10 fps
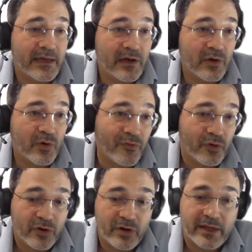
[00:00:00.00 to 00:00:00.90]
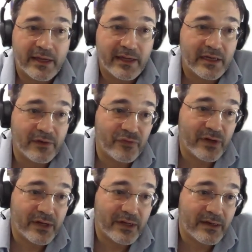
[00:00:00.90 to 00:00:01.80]
and look for
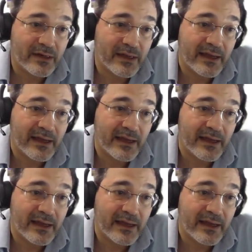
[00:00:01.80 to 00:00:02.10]
different